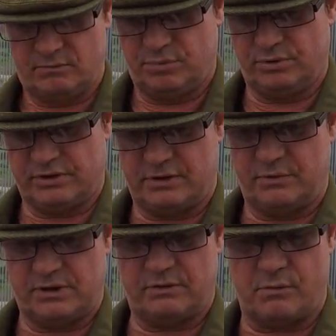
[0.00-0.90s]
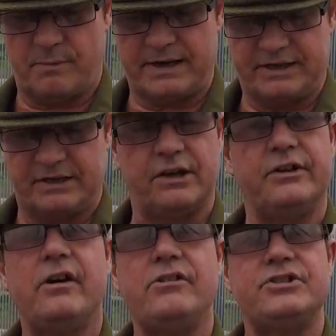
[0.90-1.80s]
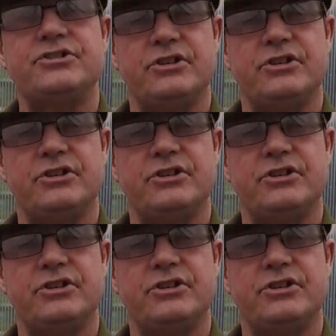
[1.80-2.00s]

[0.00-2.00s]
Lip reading: but they were making a nice